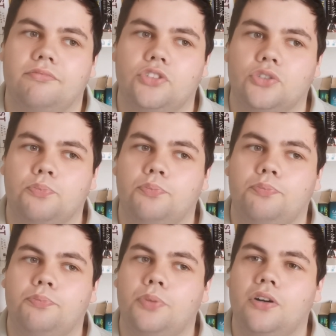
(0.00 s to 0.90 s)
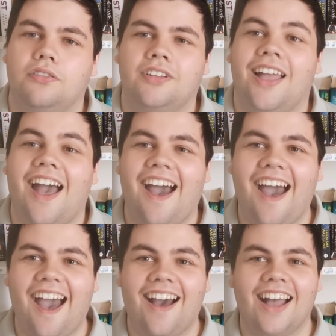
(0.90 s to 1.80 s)
just put.
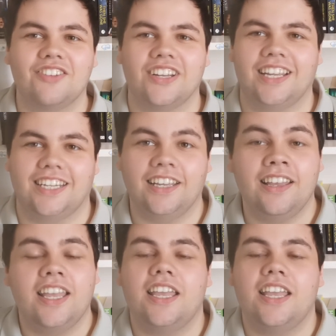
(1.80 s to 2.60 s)
Haha, I've got an idea.